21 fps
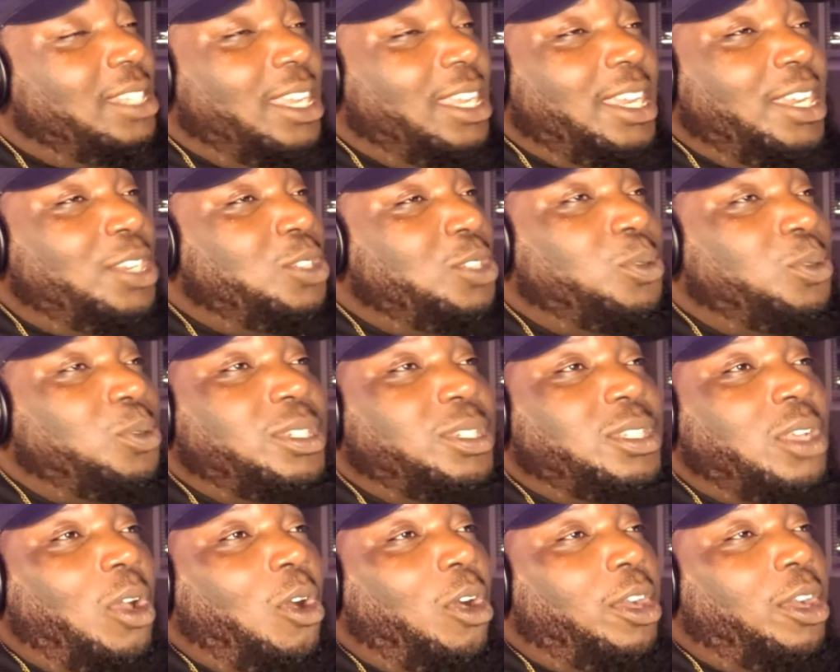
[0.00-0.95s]
injuries
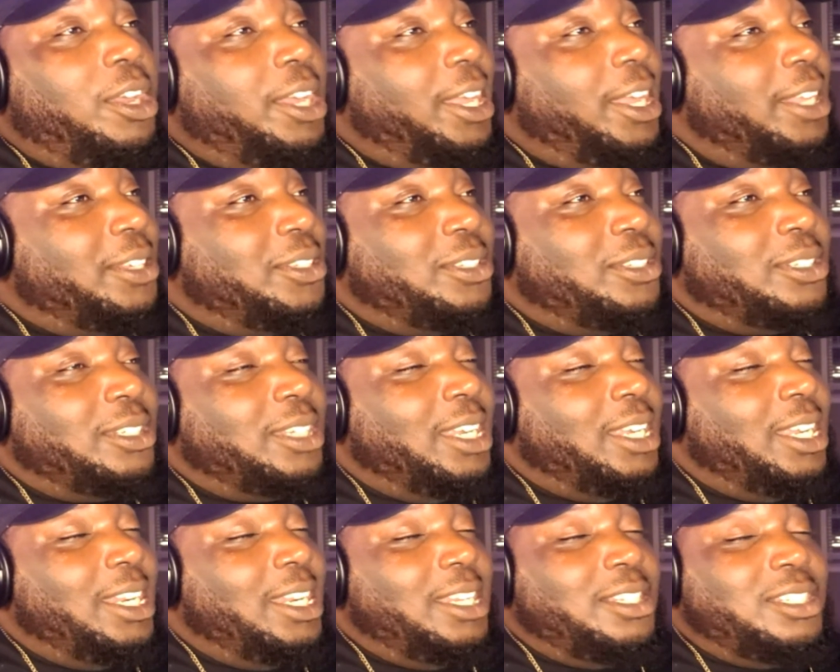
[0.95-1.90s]
are us.
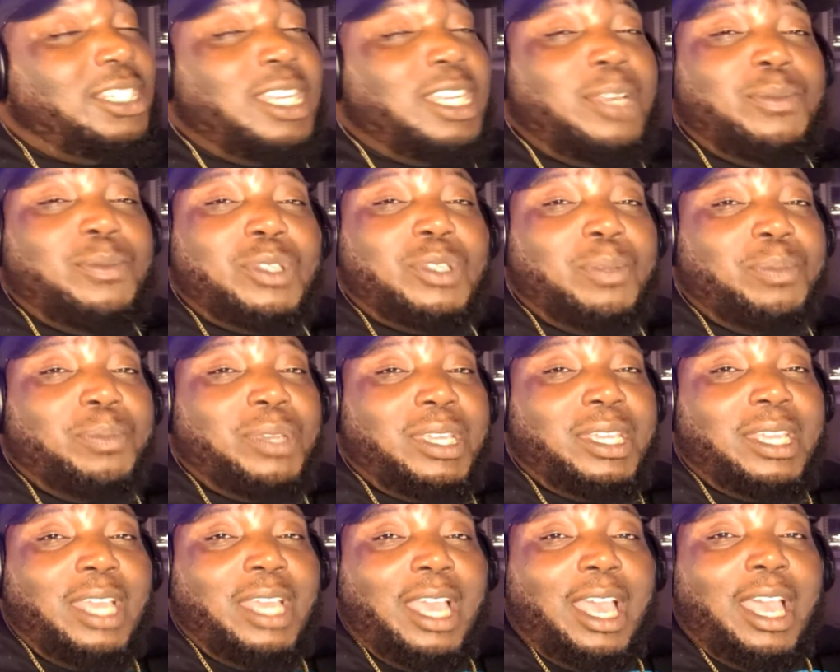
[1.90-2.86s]
And it seems to
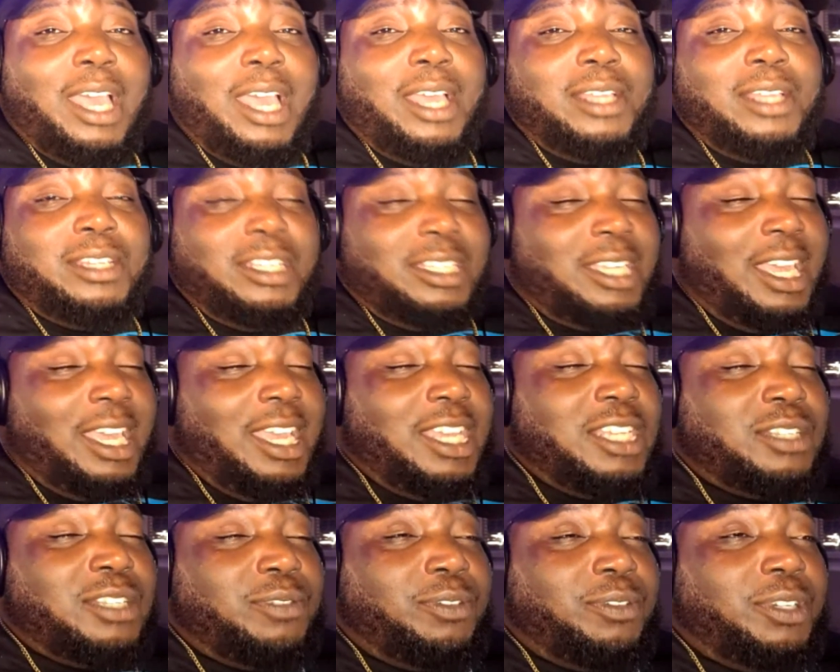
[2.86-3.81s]
be the
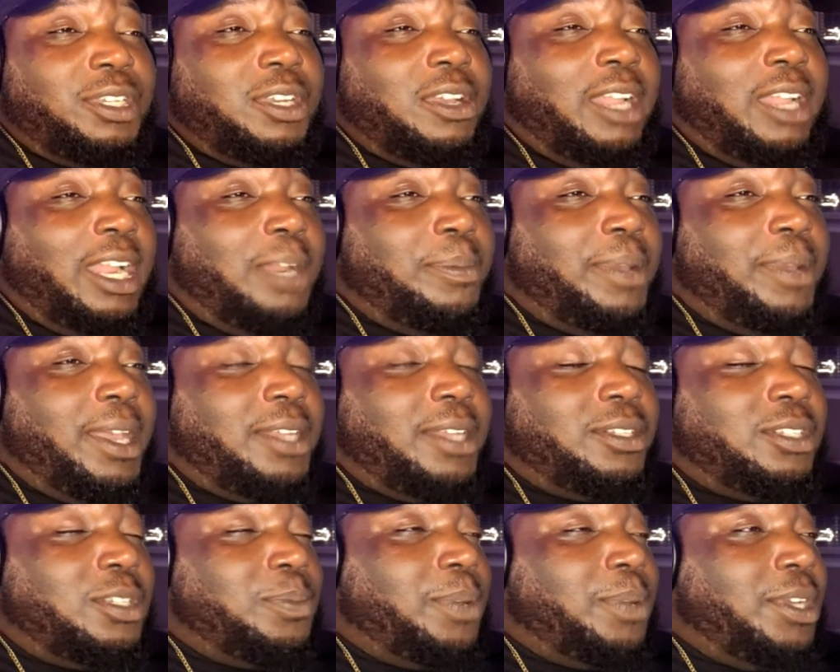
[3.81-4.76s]
case for the Carolina Panthers,
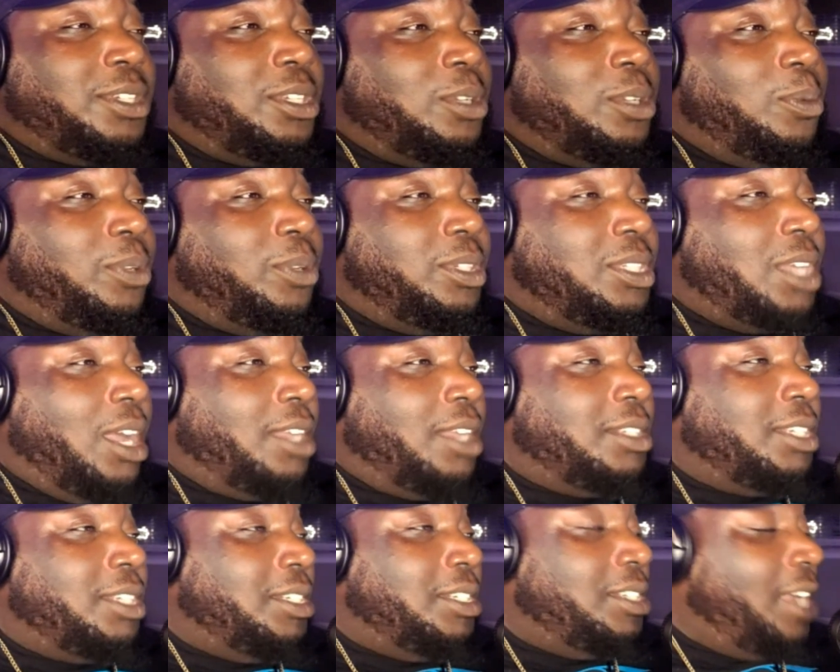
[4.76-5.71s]
especially with
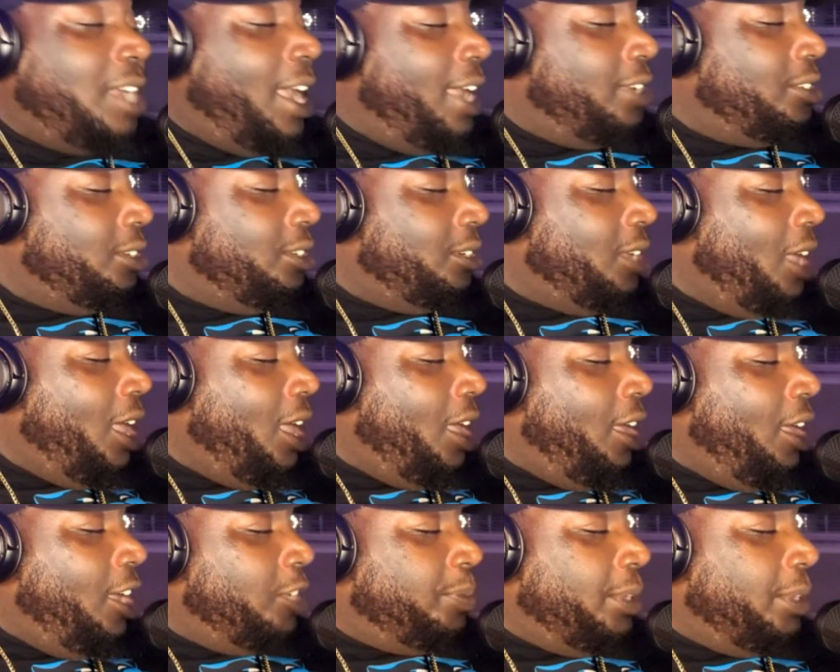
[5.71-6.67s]
Dante Jackson,
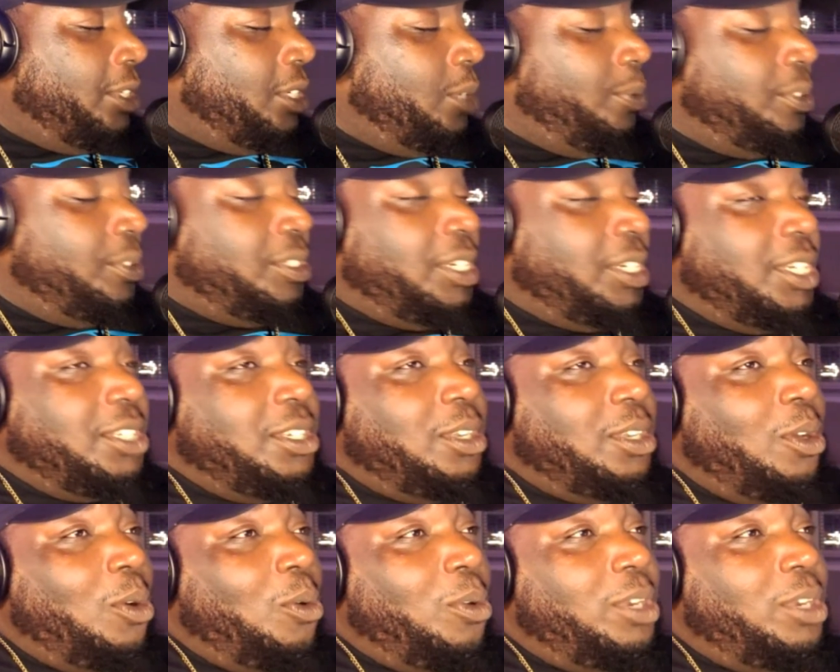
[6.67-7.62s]
especially with J.C.
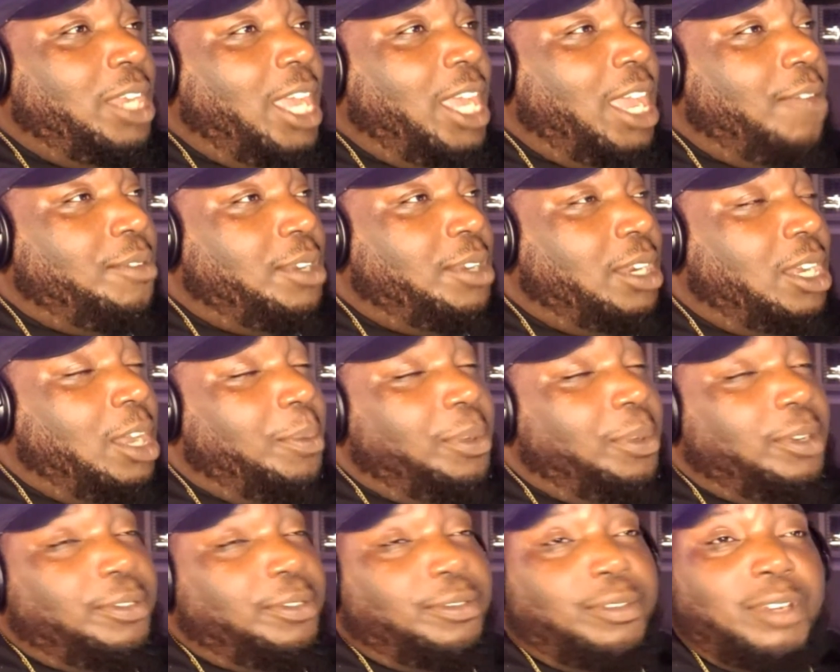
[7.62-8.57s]
Horn having a
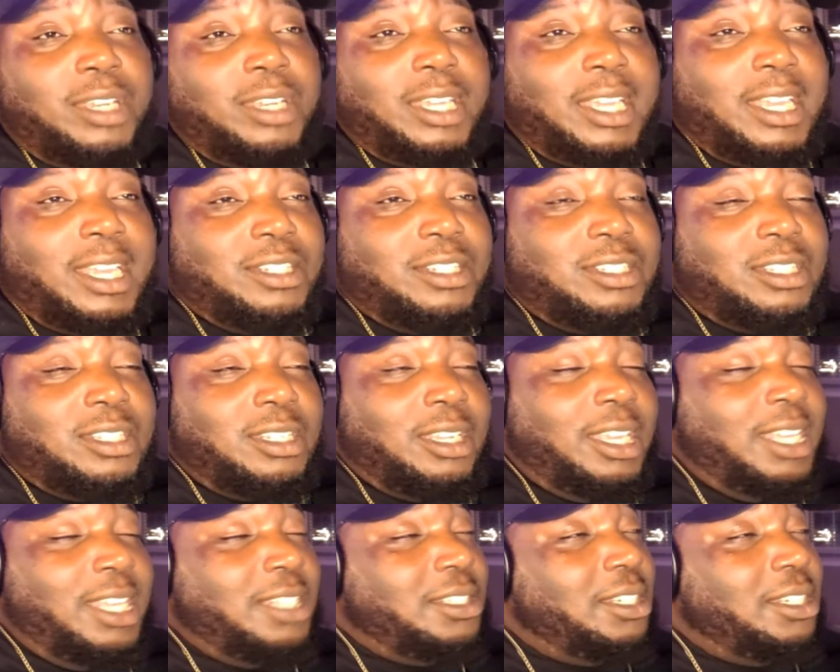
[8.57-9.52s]
couple of freak
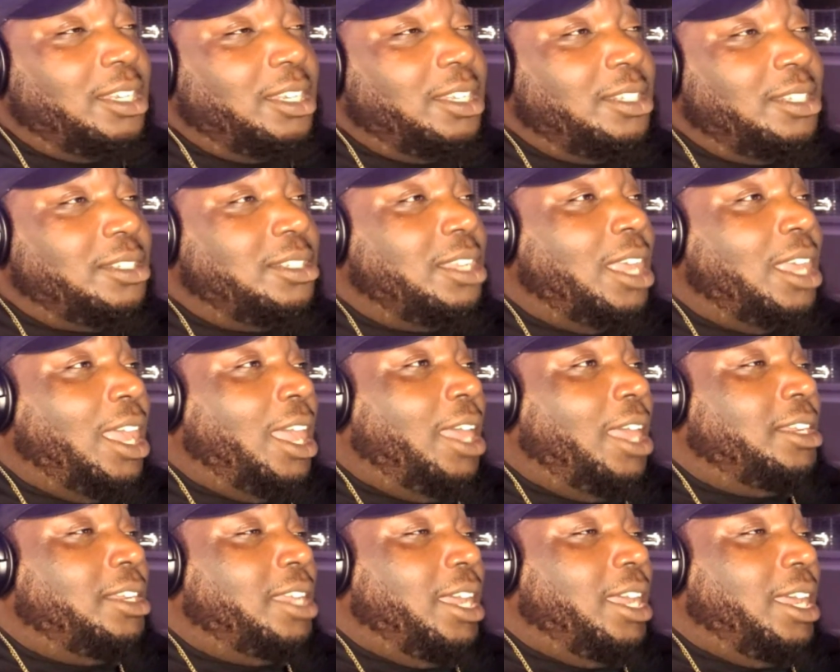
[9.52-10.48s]
incidents
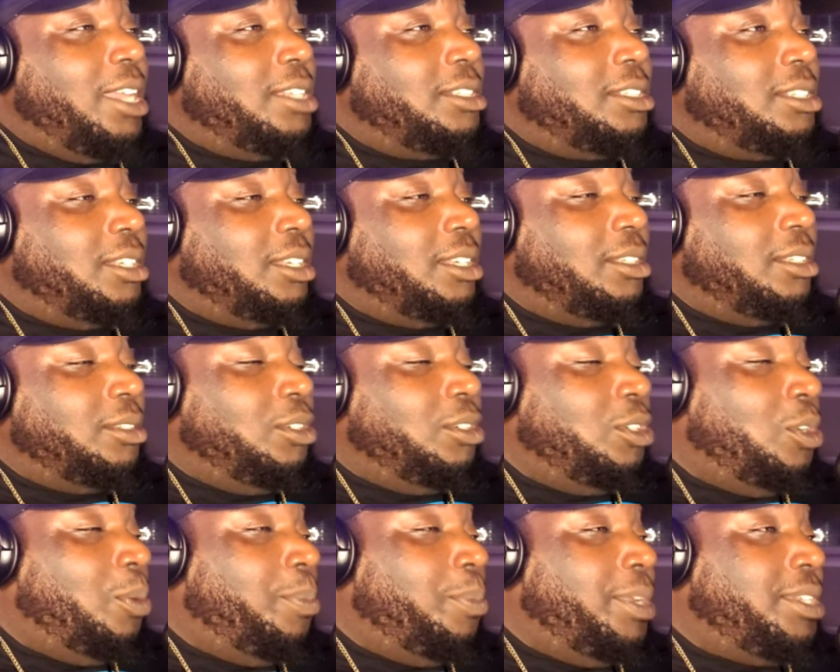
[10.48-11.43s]
that,
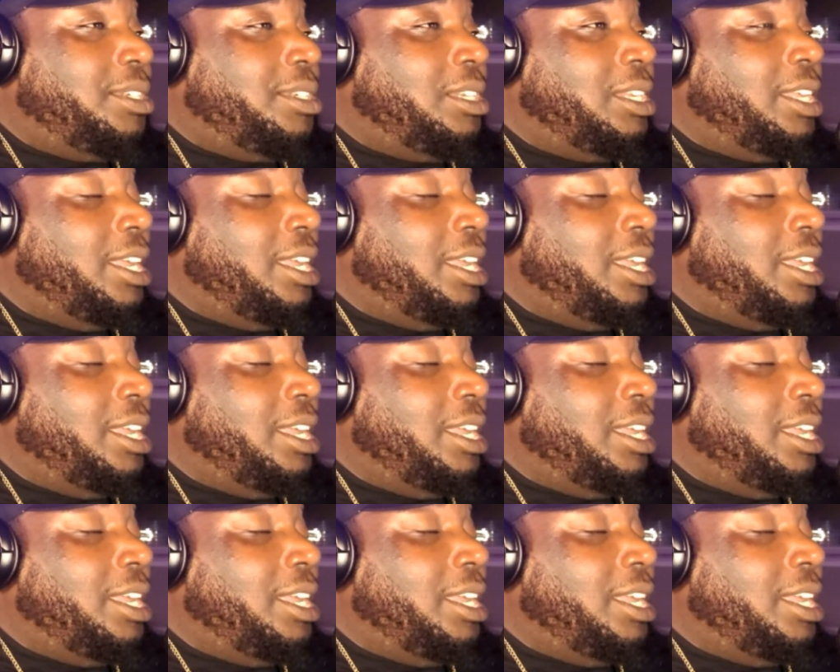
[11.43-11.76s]
basically